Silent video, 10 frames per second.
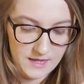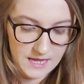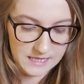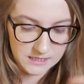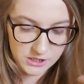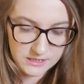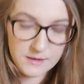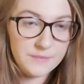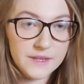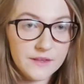It's just
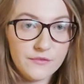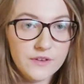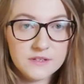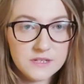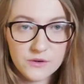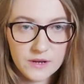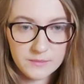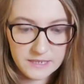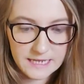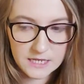something that feels
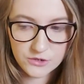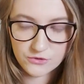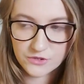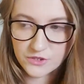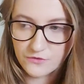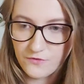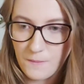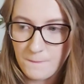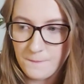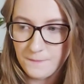incredibly natural. So
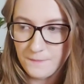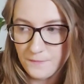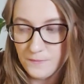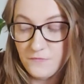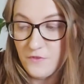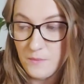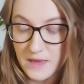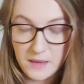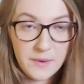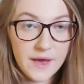for
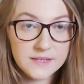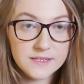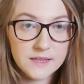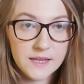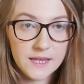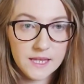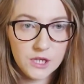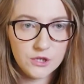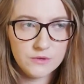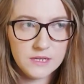me personally, you
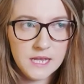know,